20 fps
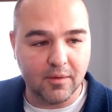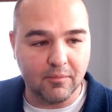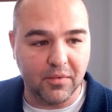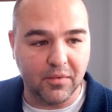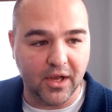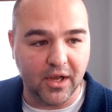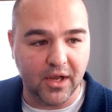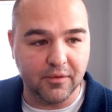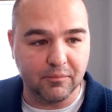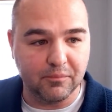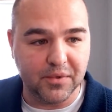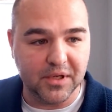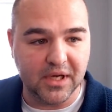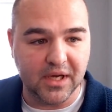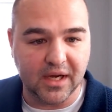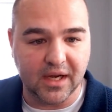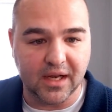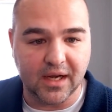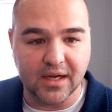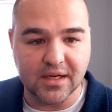But
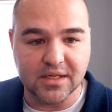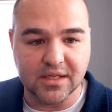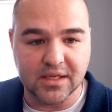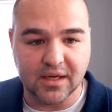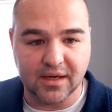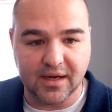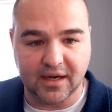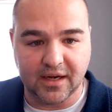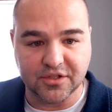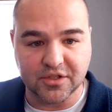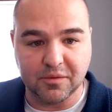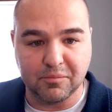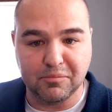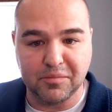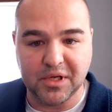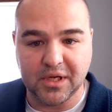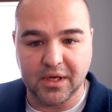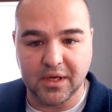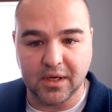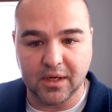being an idea and actually
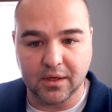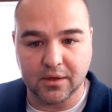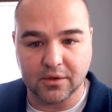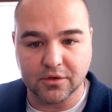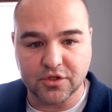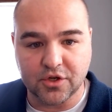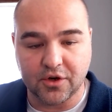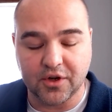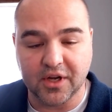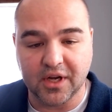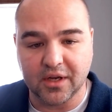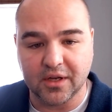turning